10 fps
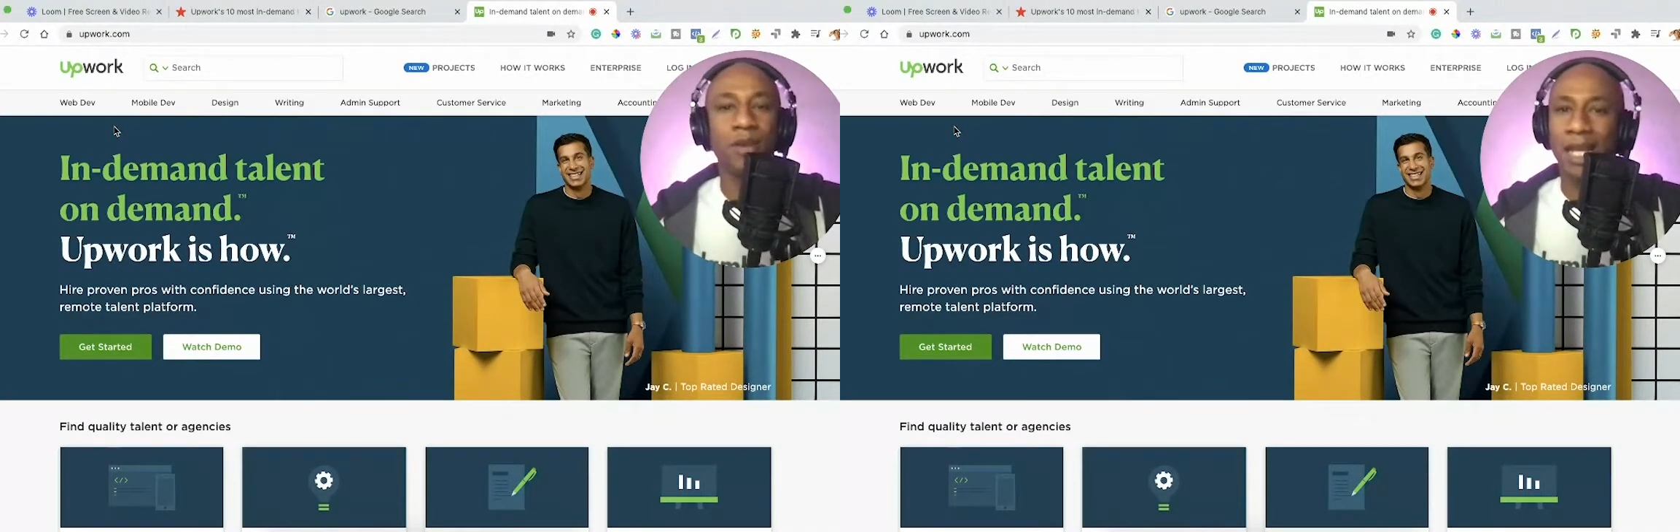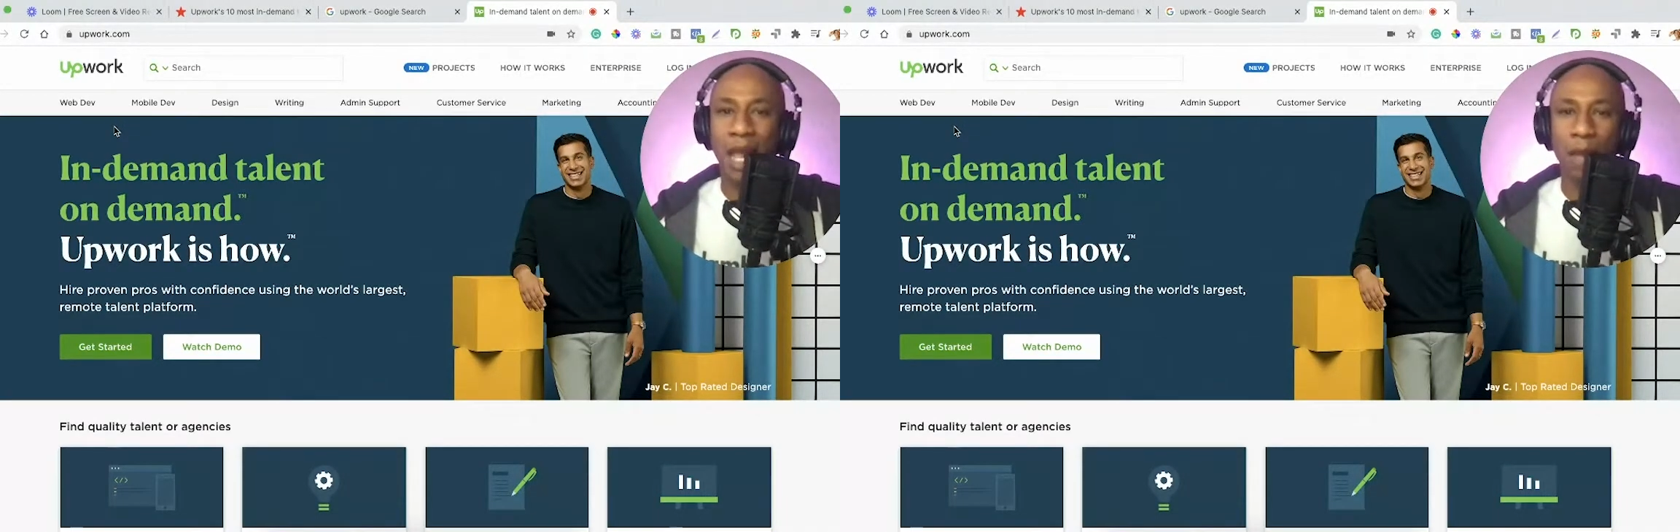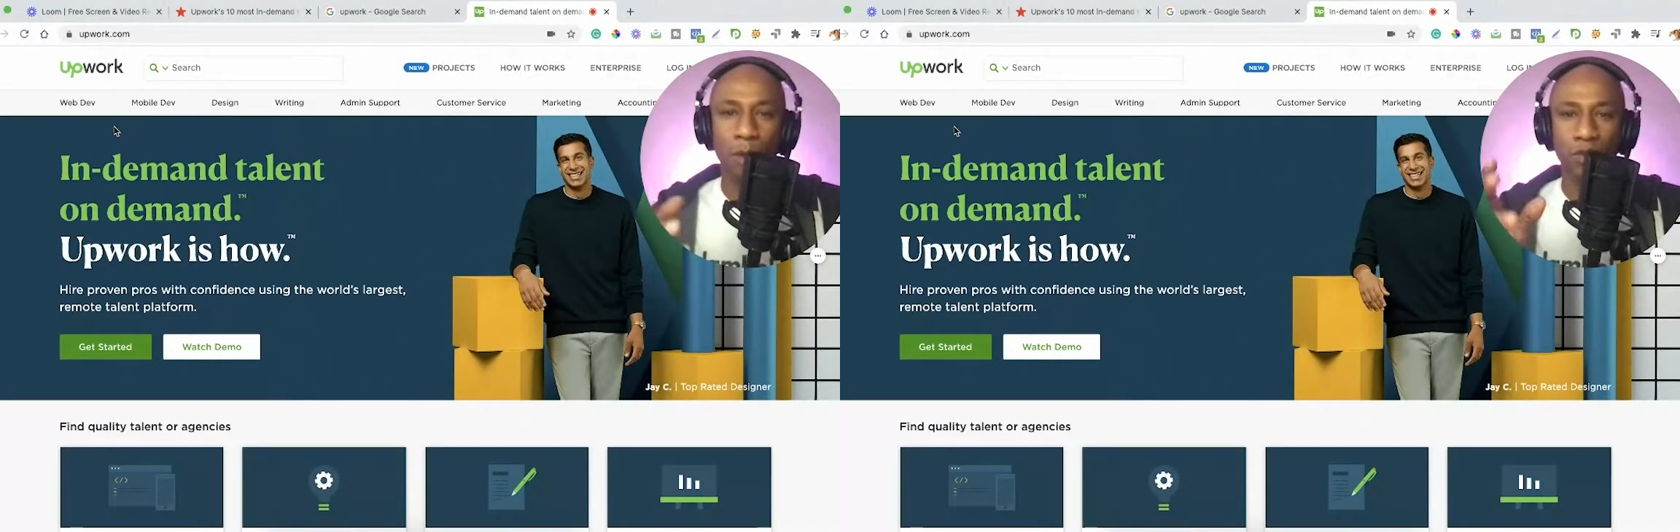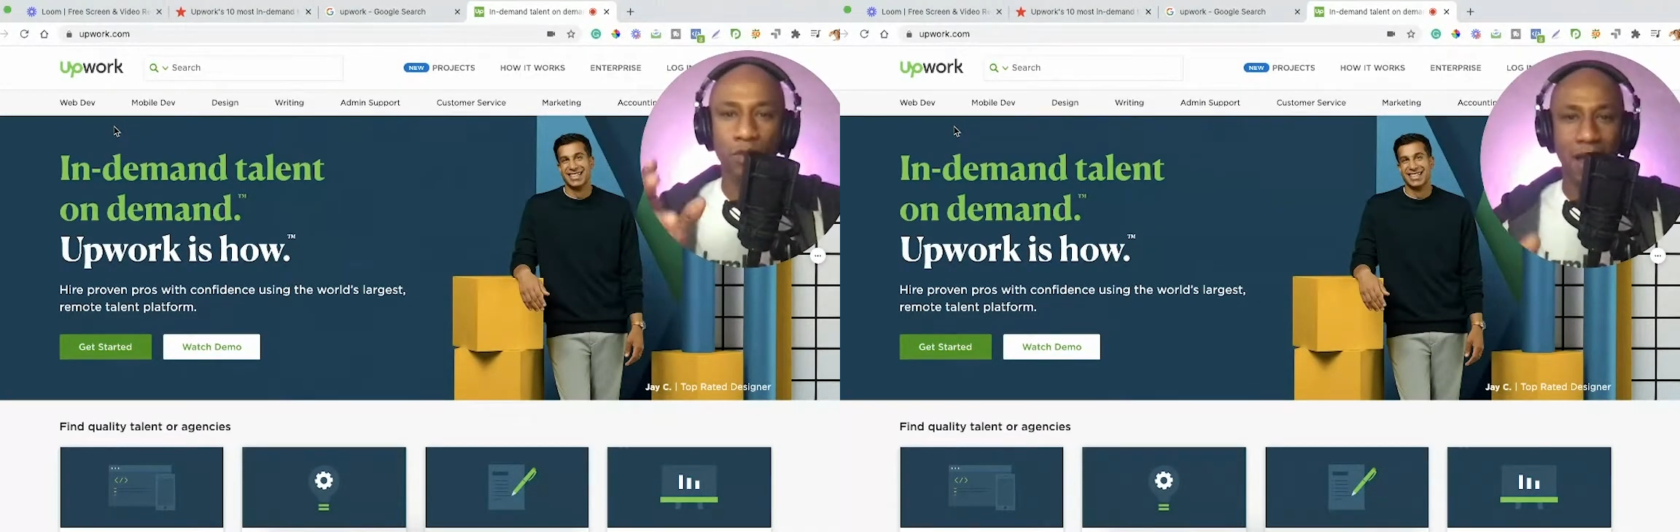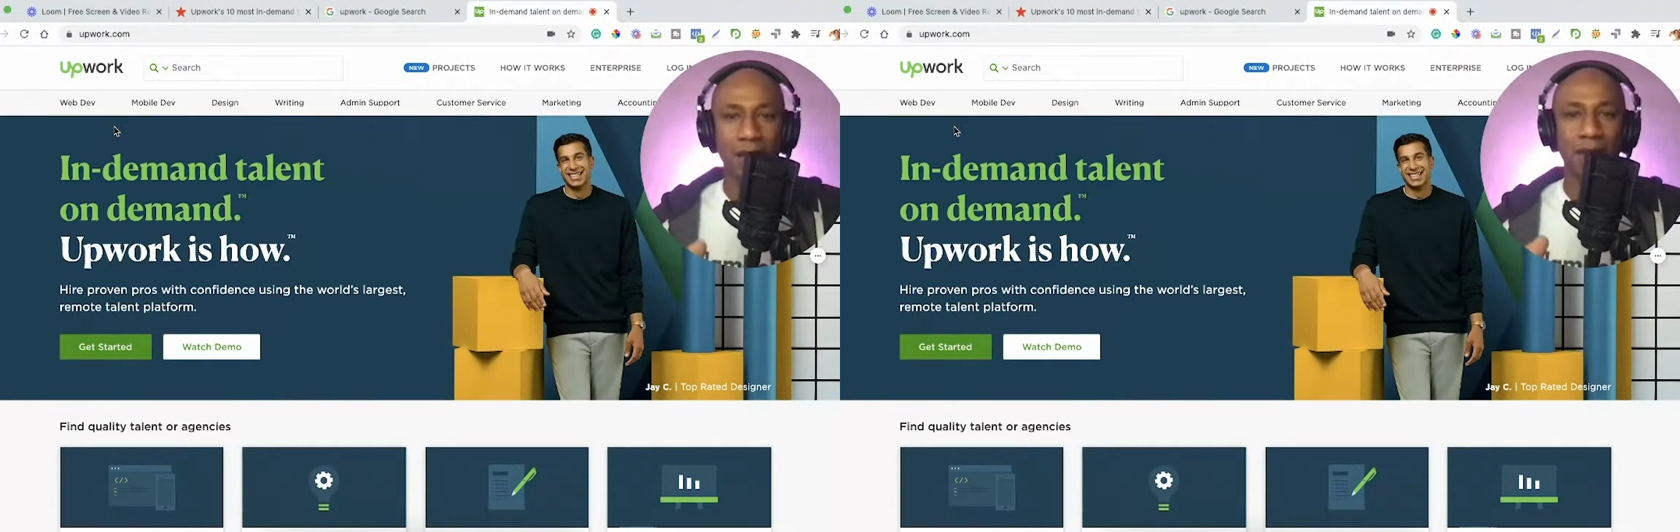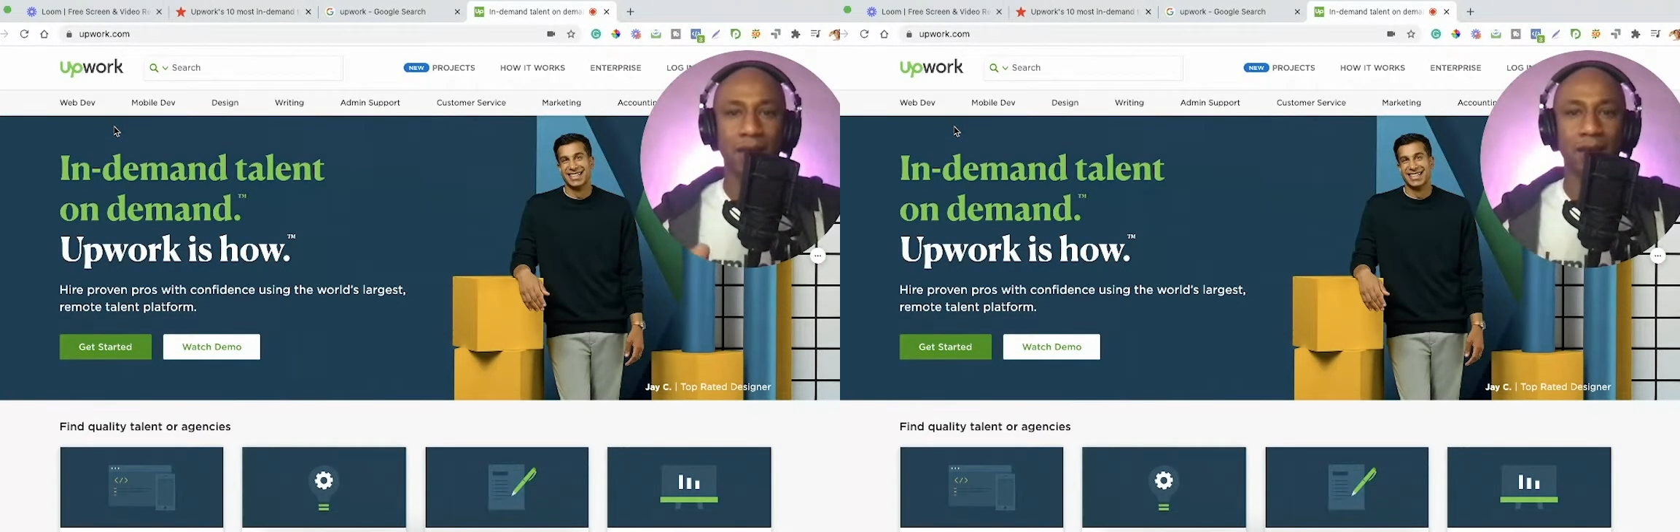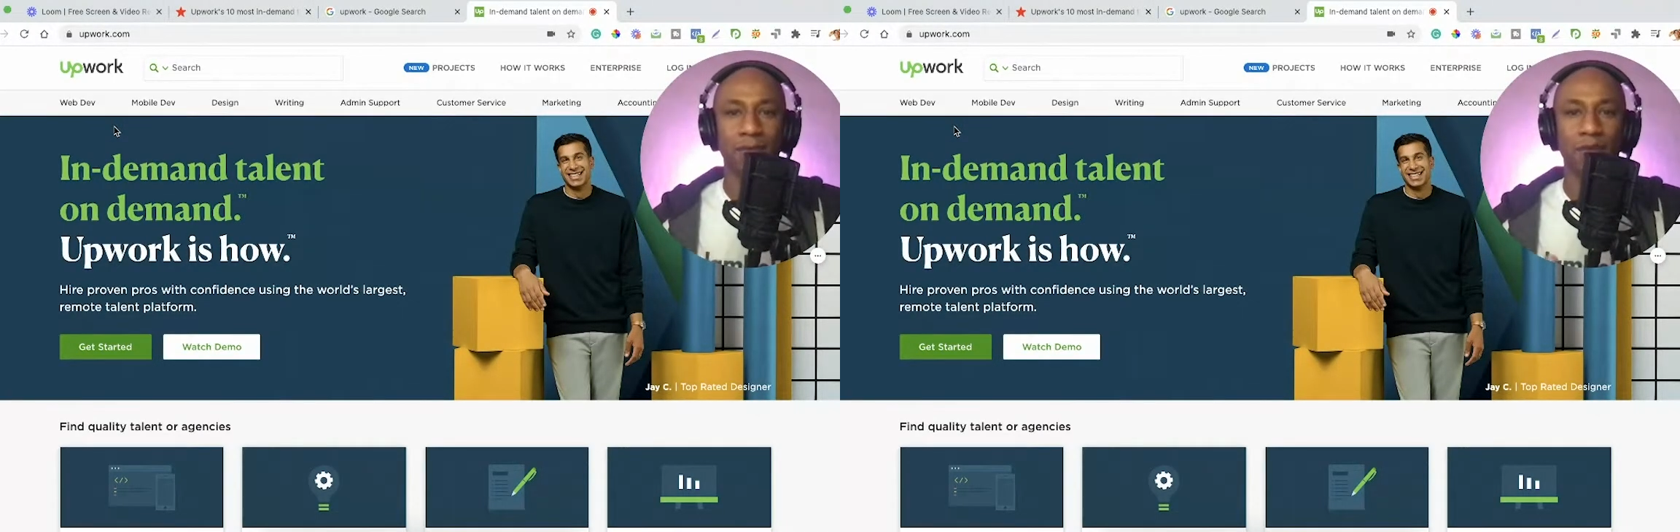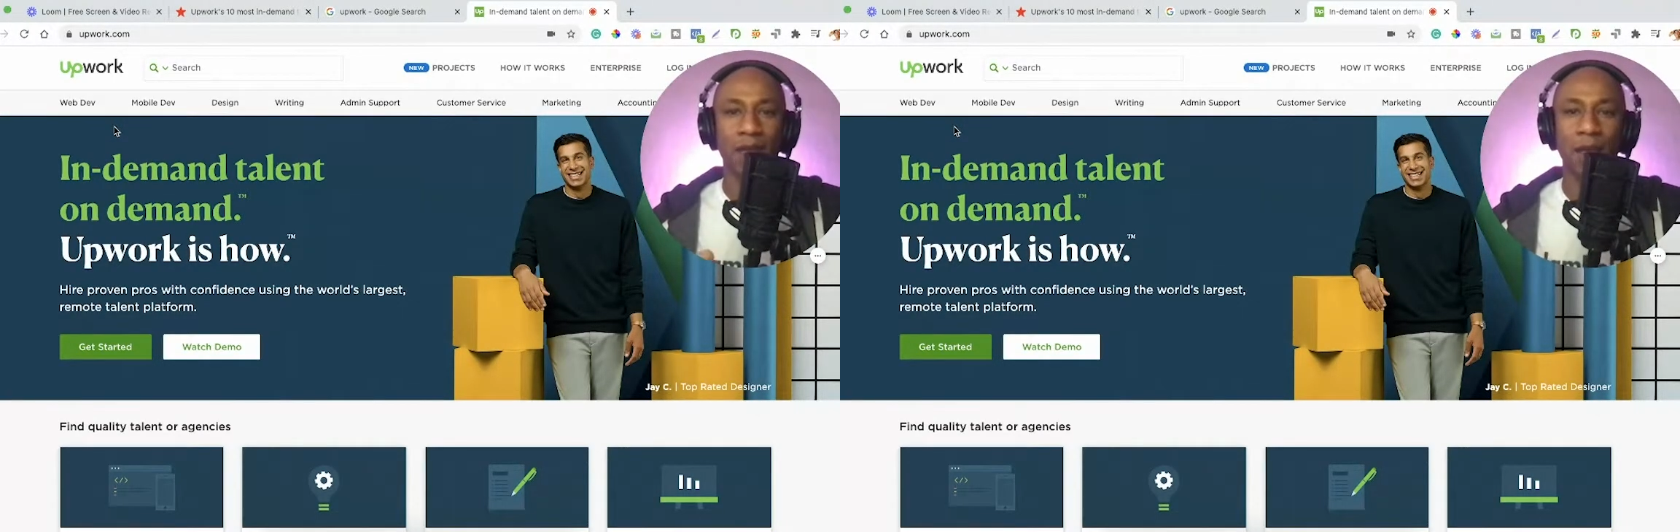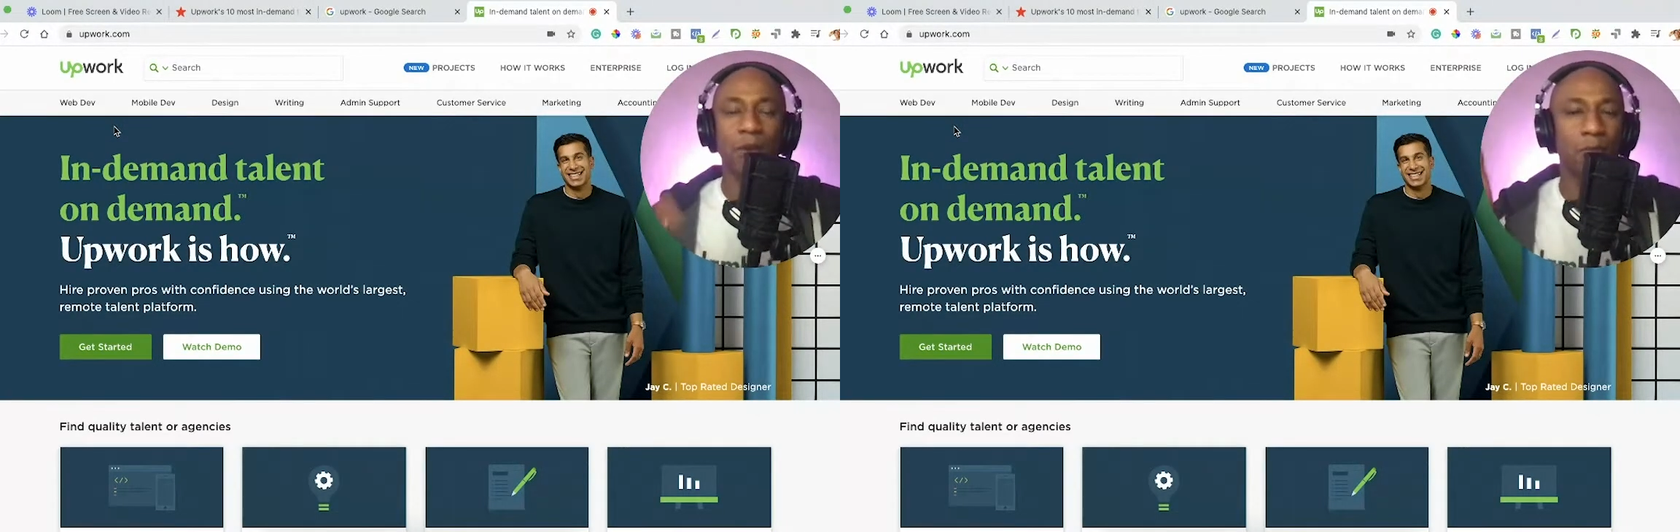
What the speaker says: came up with your idea of your name and